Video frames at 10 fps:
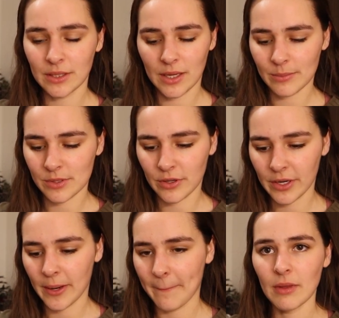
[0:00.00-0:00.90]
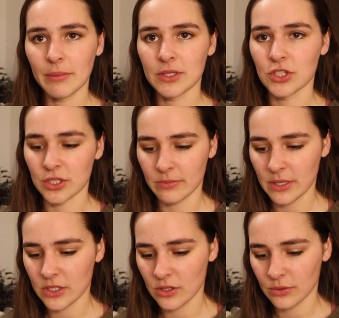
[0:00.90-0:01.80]
I'm sorry. Maybe it's just
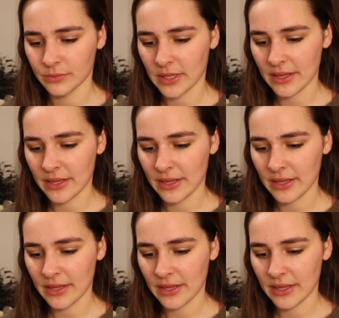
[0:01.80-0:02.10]
me too.